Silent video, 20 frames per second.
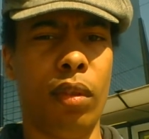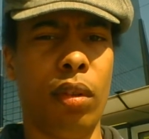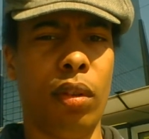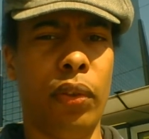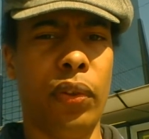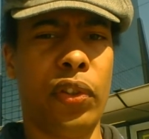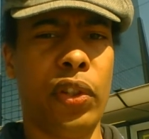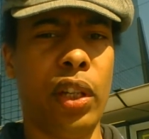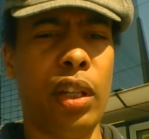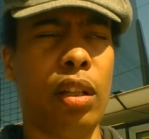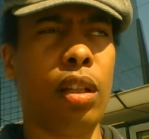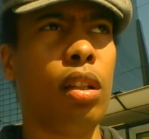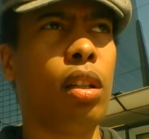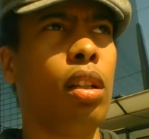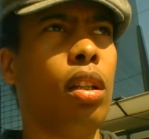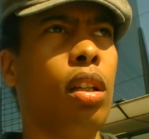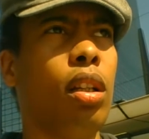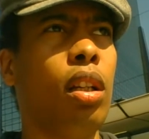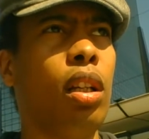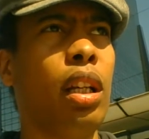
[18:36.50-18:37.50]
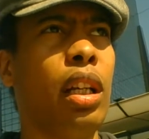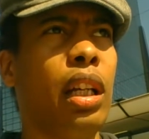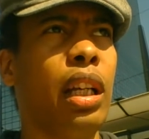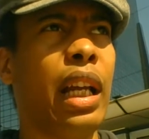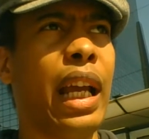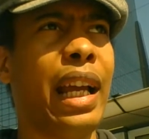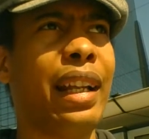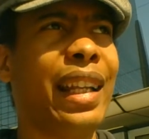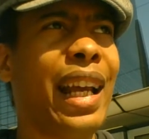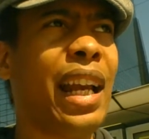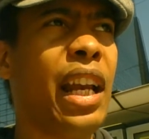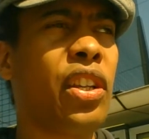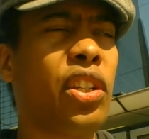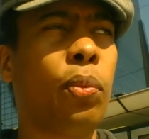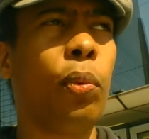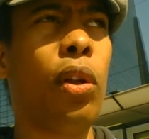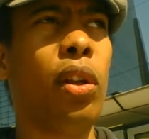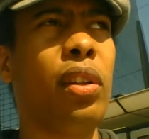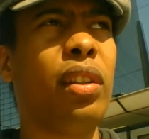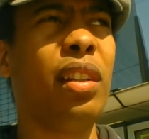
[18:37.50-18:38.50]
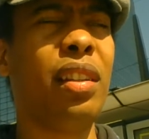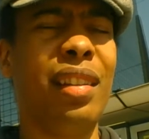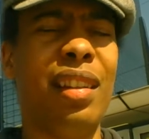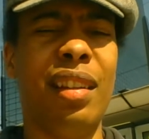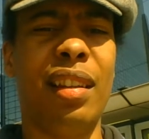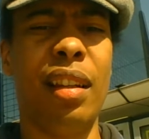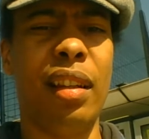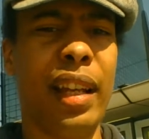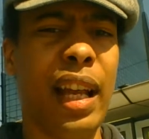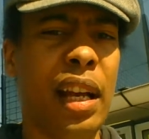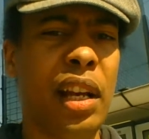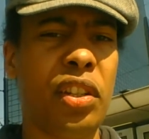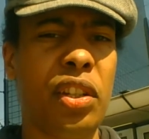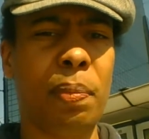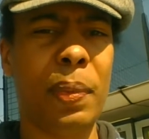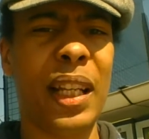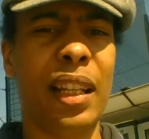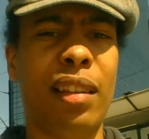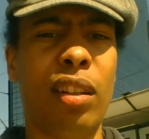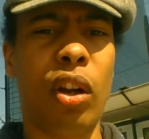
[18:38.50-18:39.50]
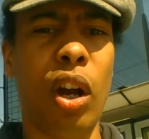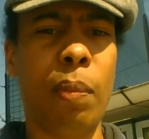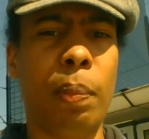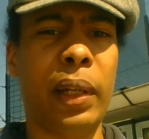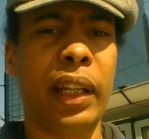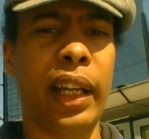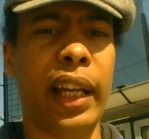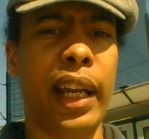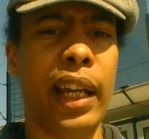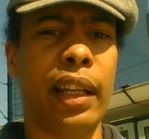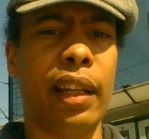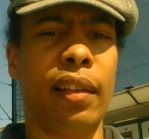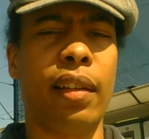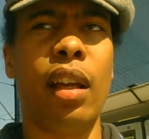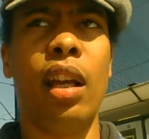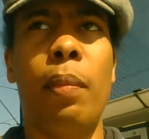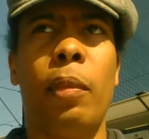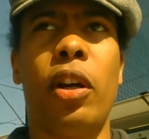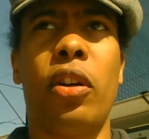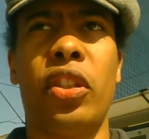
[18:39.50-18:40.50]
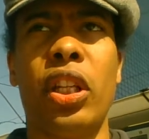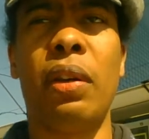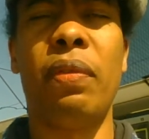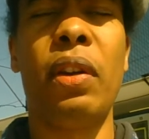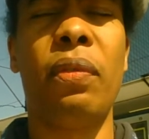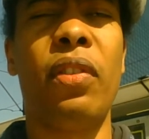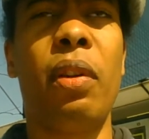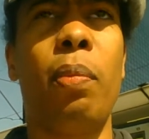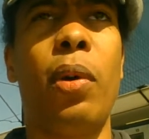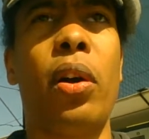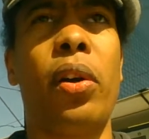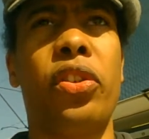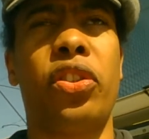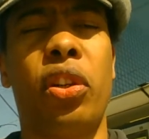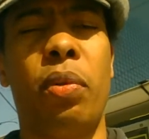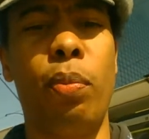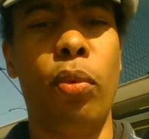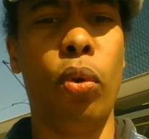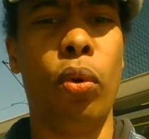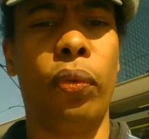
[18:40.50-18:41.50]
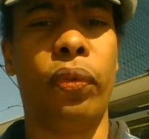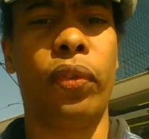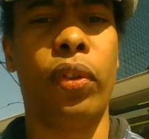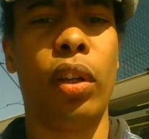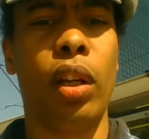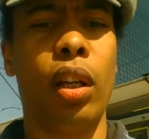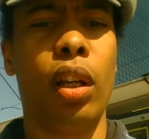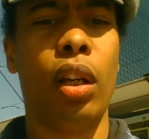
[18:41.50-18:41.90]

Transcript: You see? And then it's well then it's a bit complicated because even if the mark is removed,